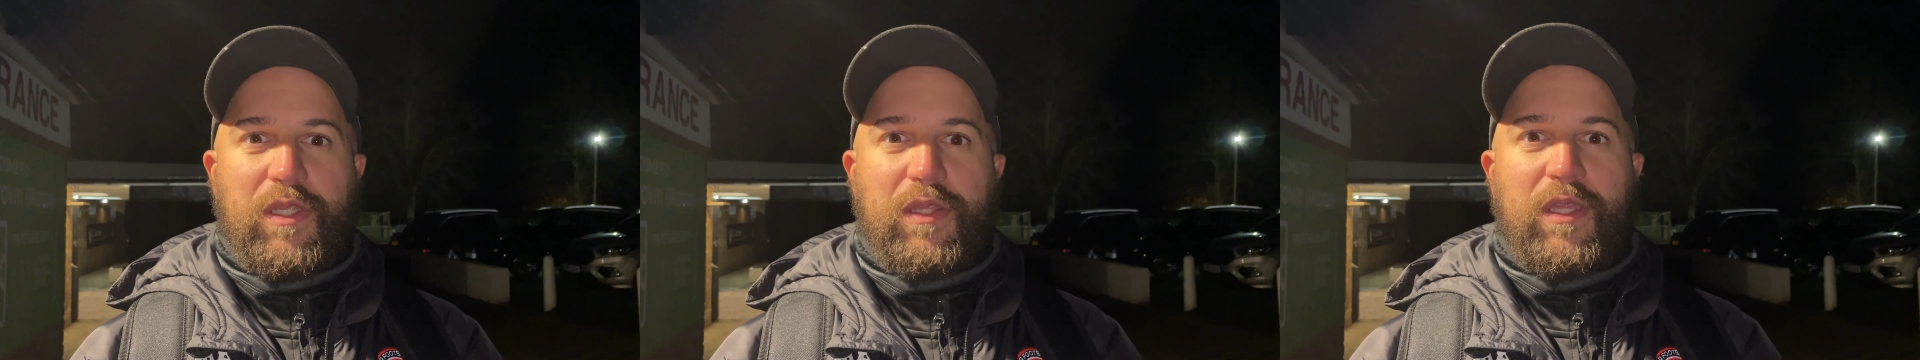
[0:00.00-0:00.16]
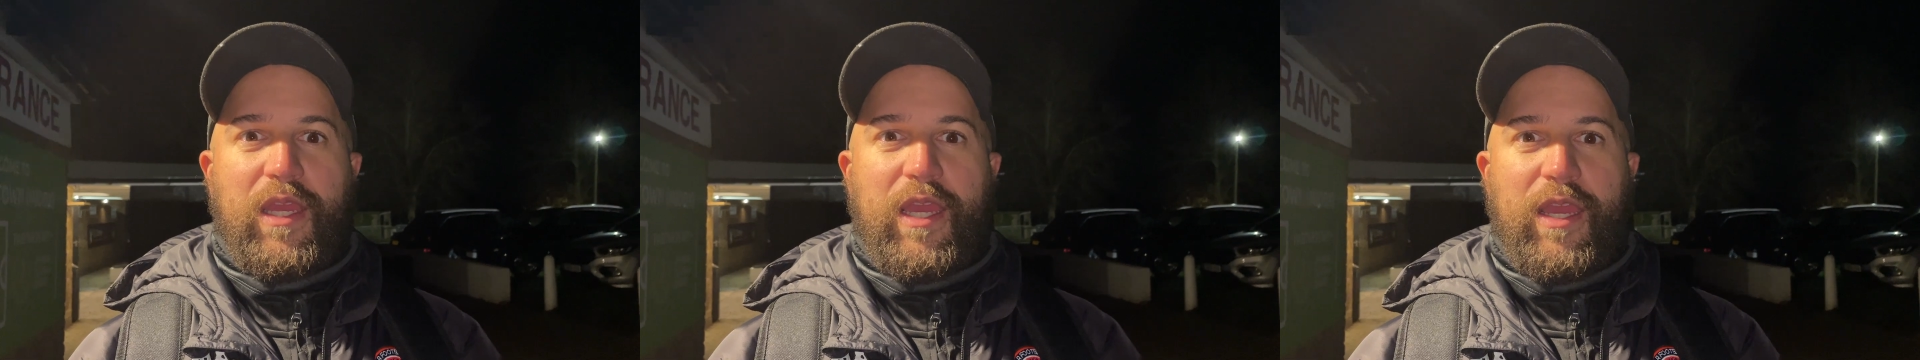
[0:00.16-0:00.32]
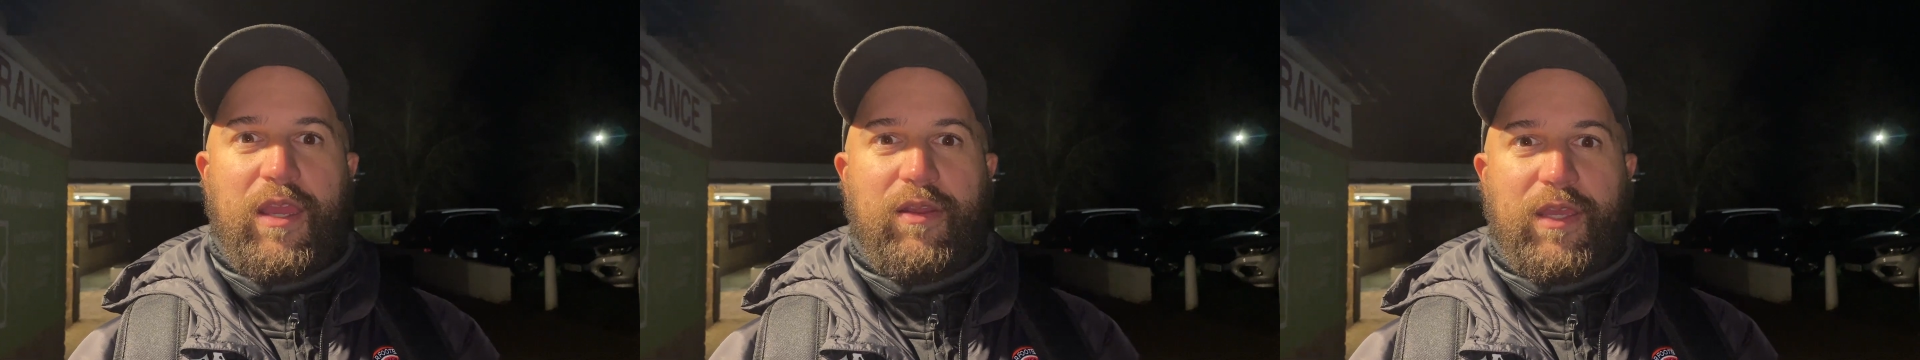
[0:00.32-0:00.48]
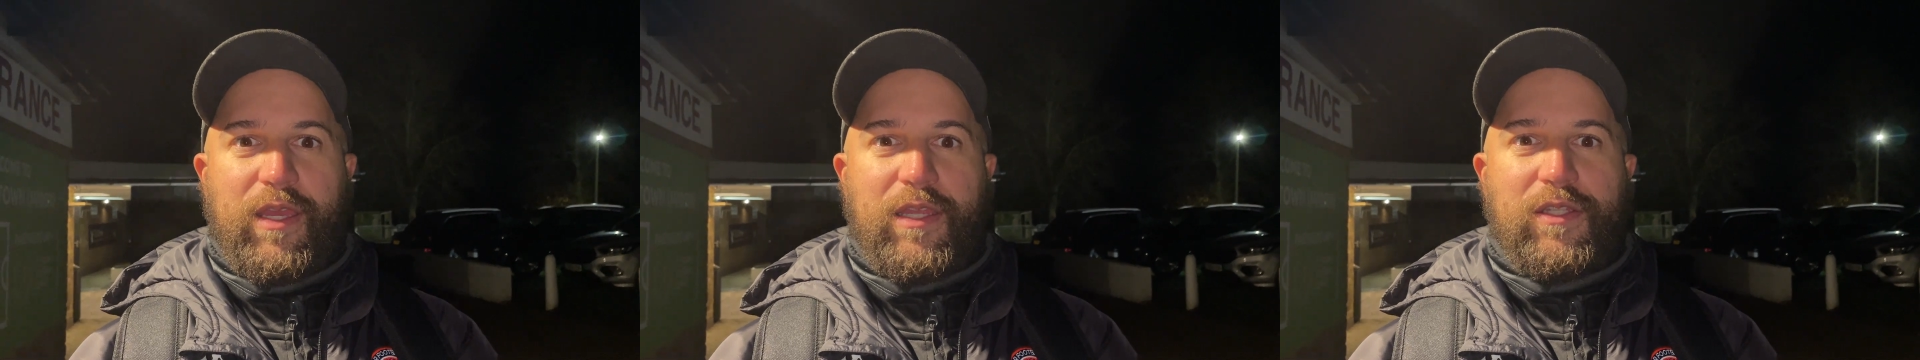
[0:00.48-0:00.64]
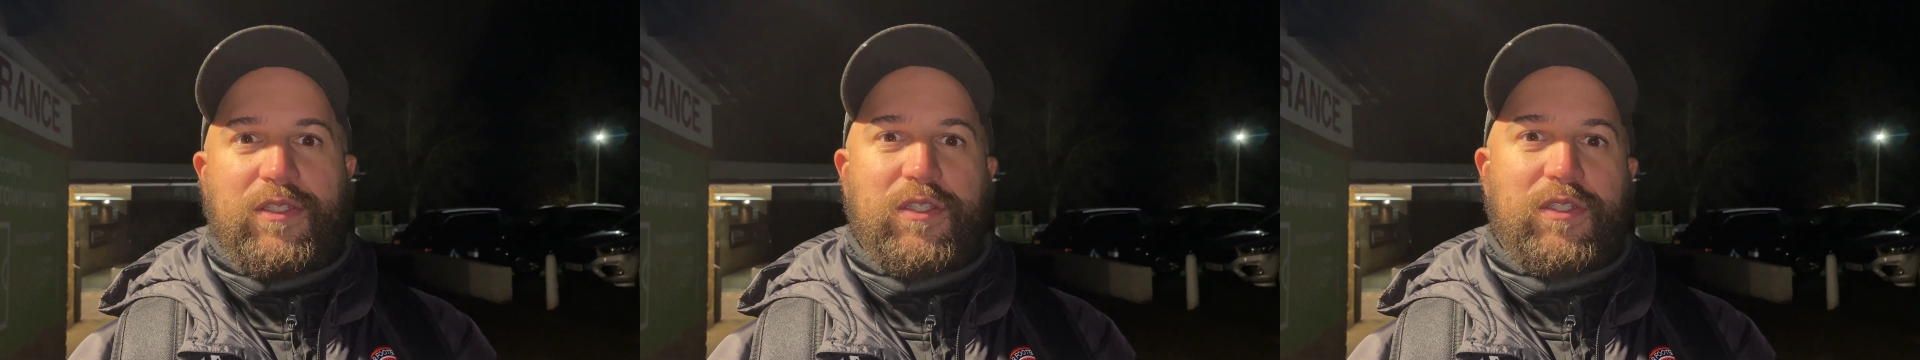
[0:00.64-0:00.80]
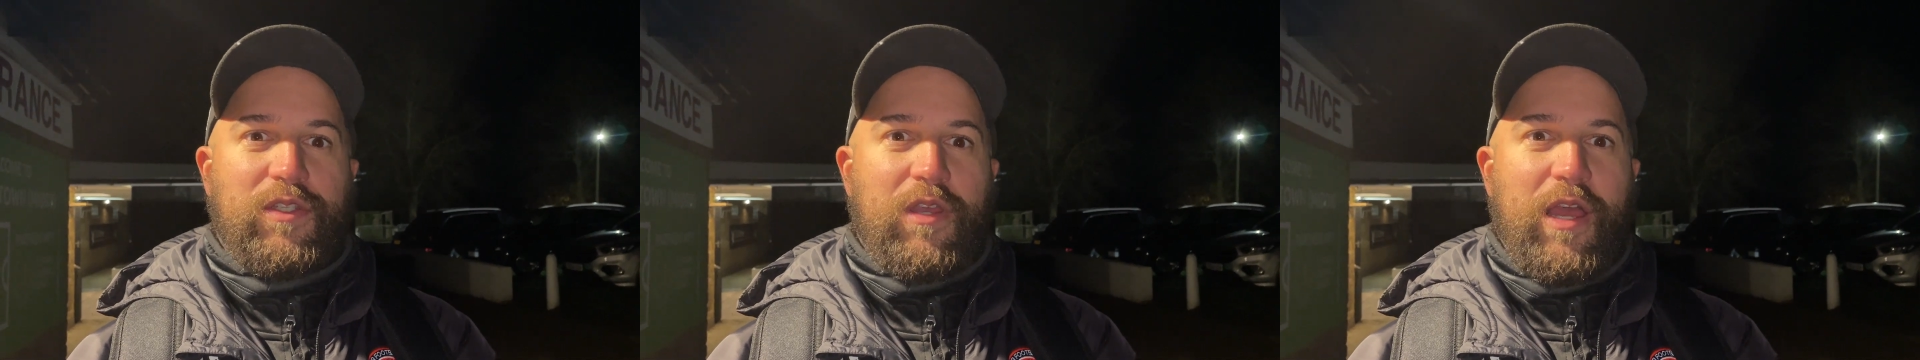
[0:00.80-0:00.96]
in there
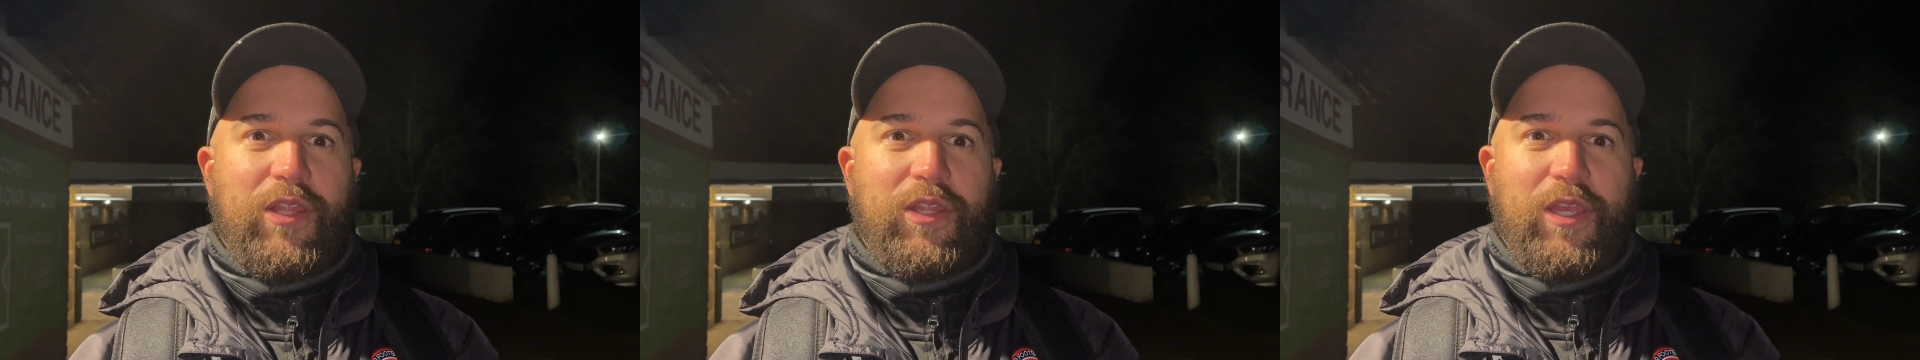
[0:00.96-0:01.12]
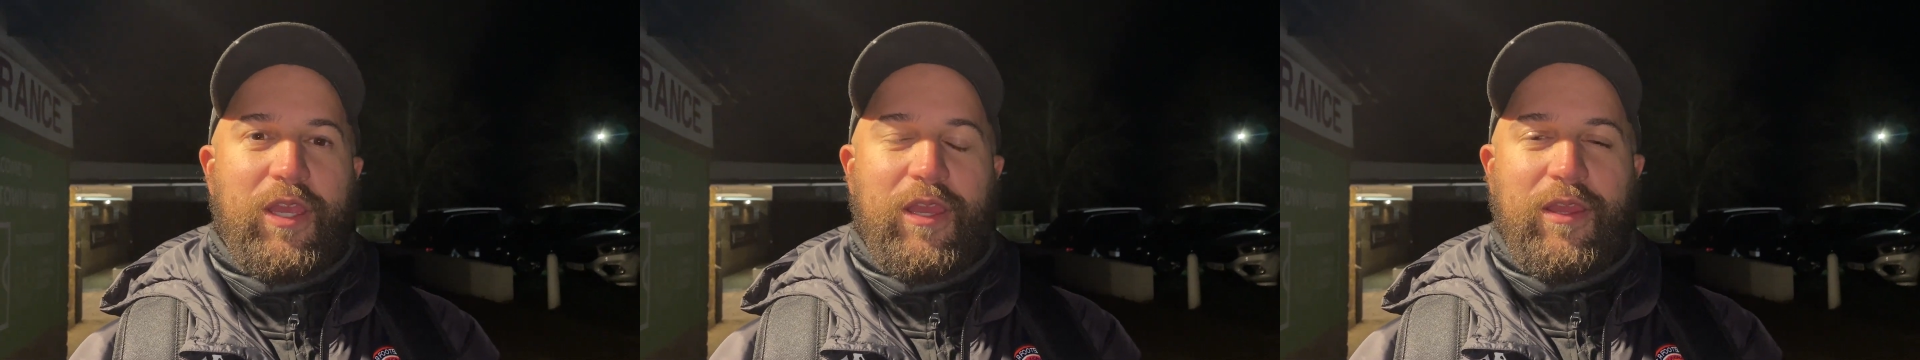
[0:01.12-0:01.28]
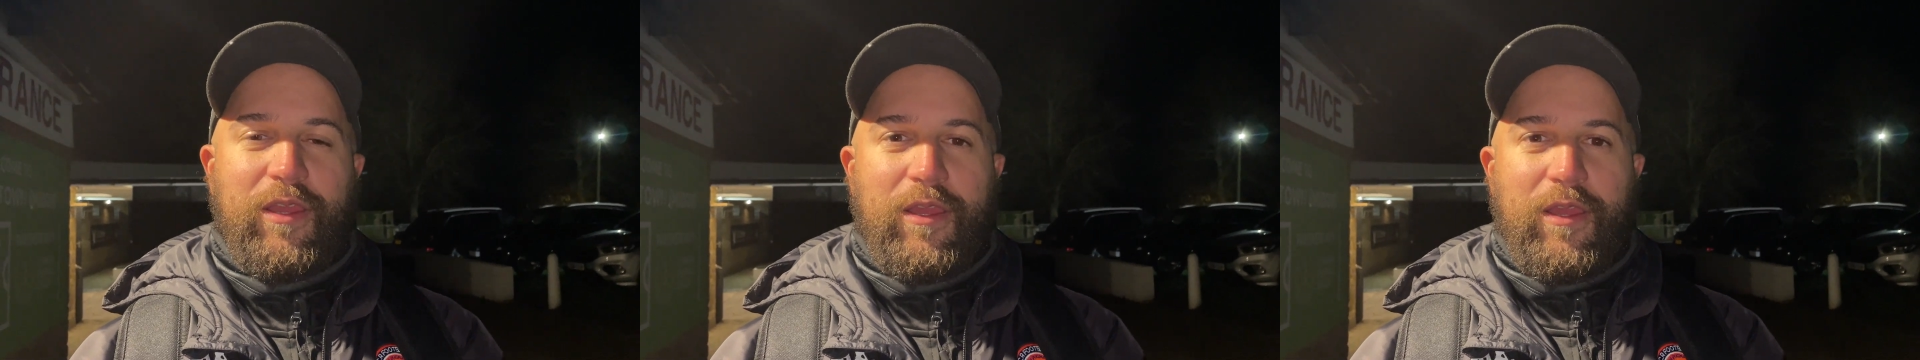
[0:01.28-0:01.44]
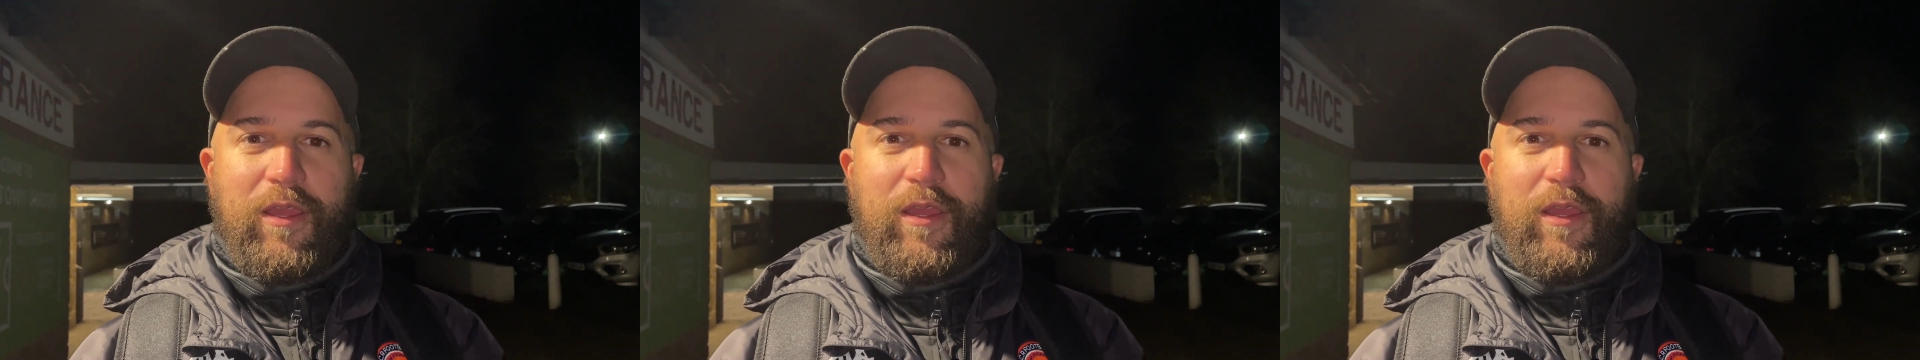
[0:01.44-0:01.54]
against a side that